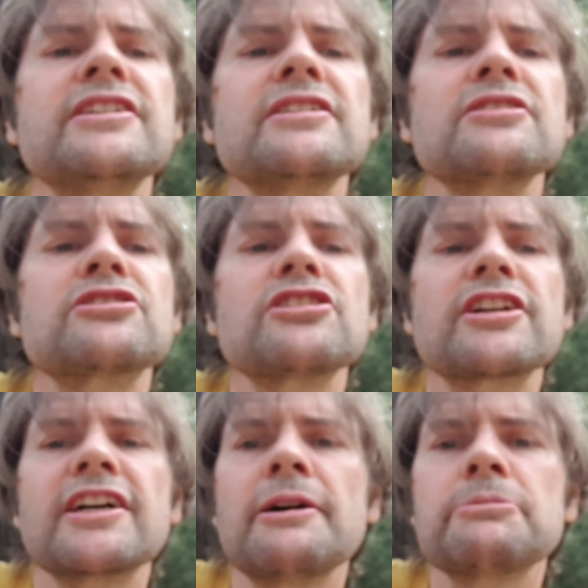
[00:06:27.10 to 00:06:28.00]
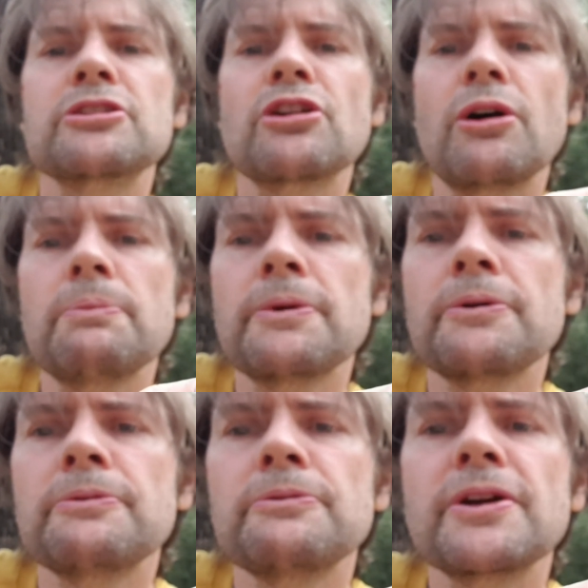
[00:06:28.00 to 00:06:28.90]
looks like up the top
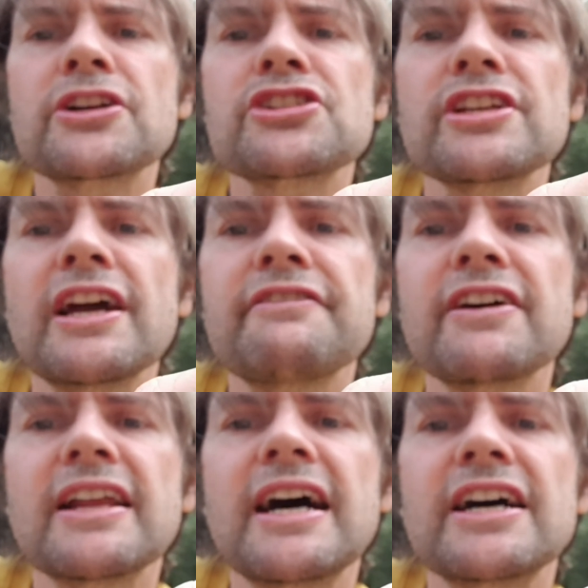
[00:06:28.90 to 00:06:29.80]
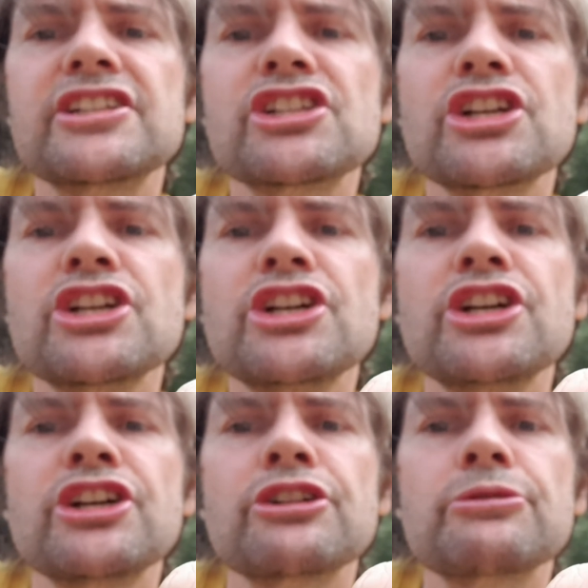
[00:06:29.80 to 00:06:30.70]
we actually have a large
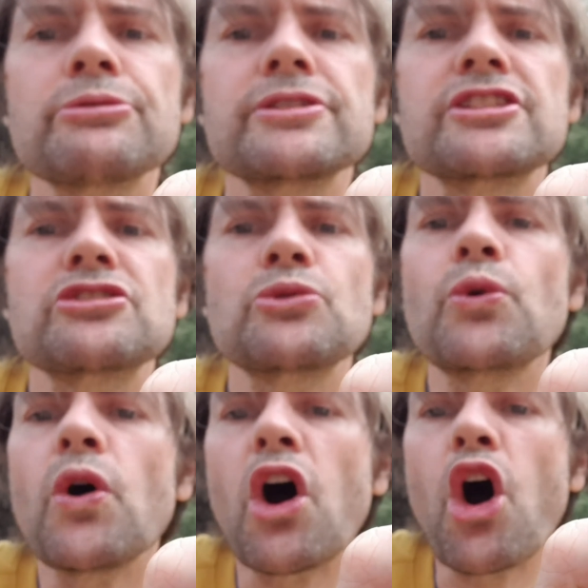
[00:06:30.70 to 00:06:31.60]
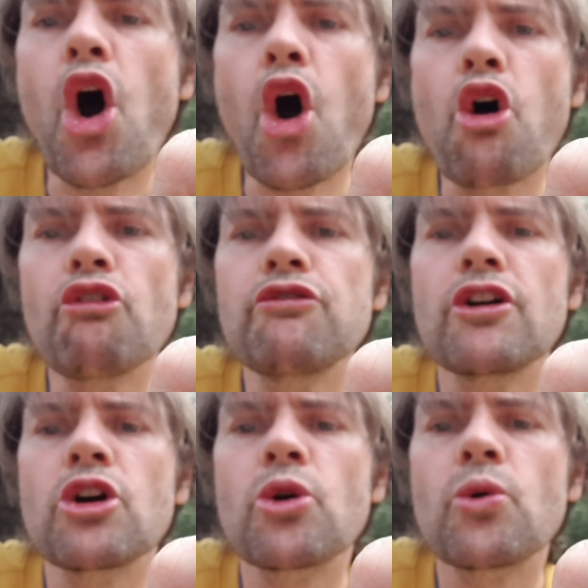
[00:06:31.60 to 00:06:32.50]
crystal of
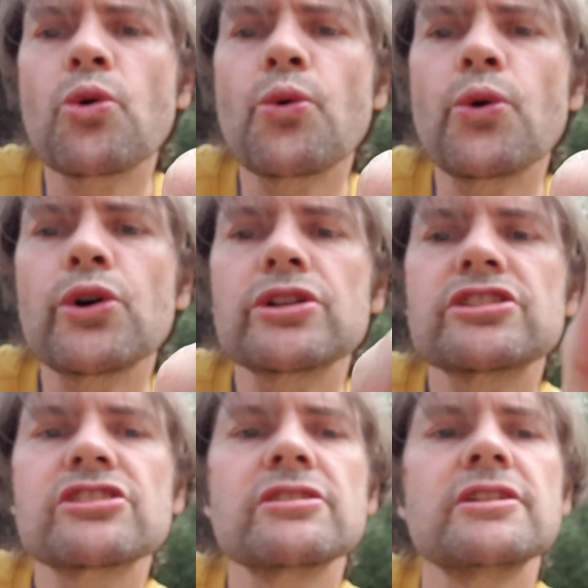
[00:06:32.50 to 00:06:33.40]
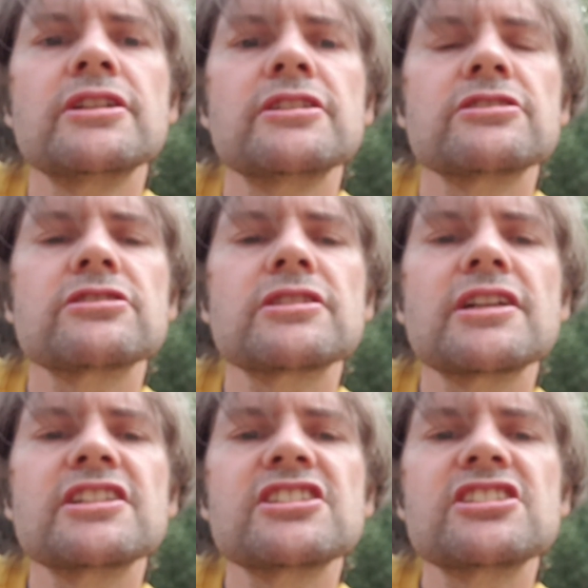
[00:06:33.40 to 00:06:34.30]
quartz. So
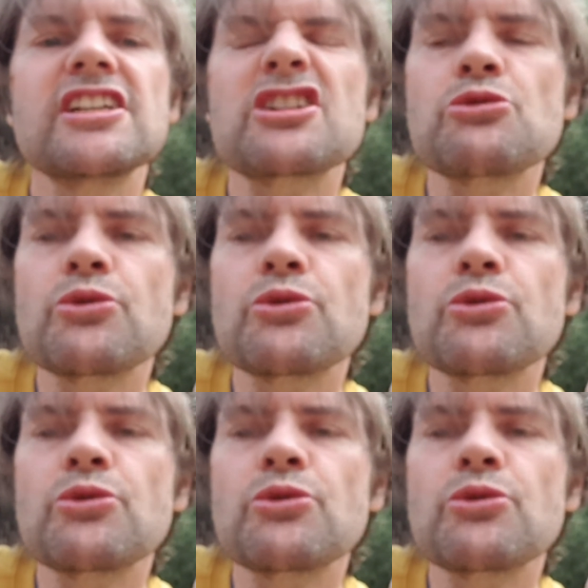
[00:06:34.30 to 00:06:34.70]
that is the actual